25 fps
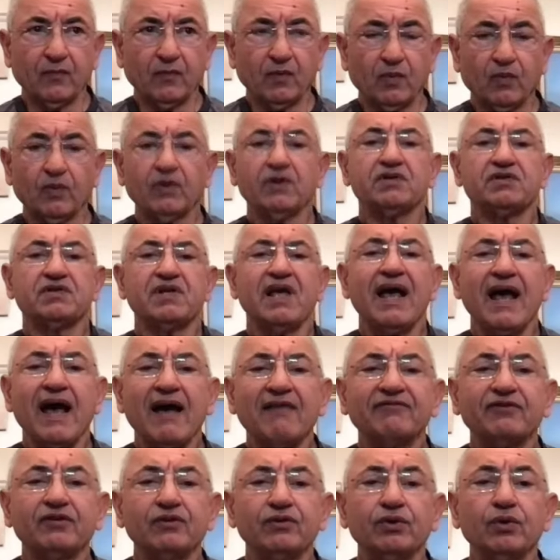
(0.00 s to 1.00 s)
What does that
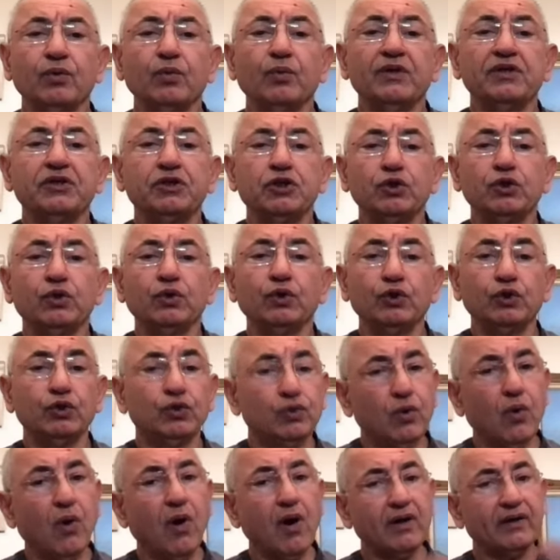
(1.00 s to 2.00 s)
have to do with you?
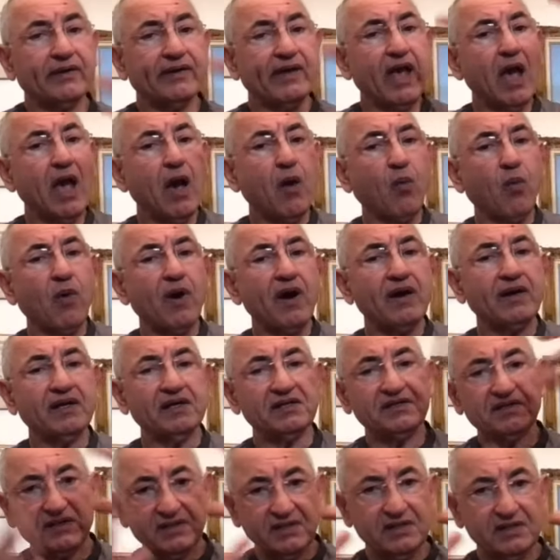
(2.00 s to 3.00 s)
You are the
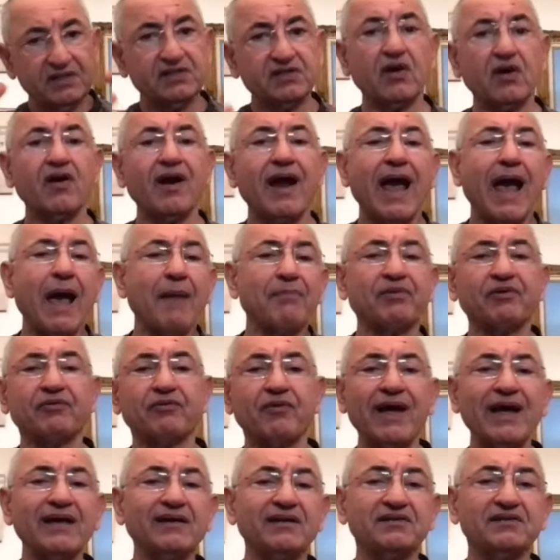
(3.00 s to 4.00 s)
awareness. These are
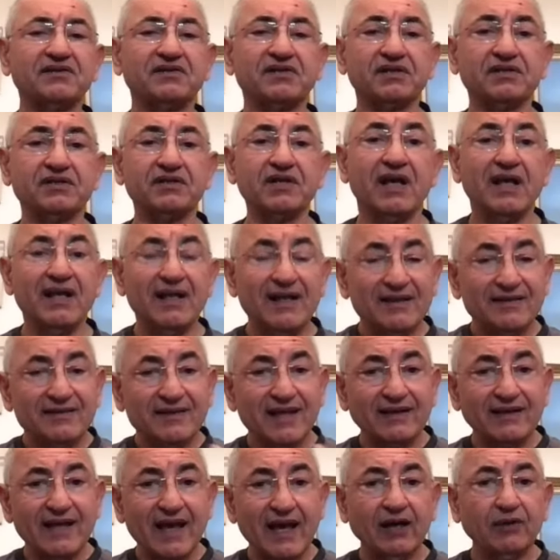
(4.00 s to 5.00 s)
apparatuses
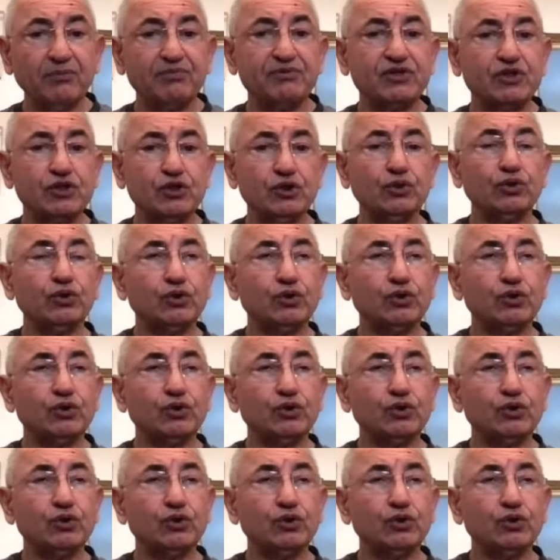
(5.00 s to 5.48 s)
that helps you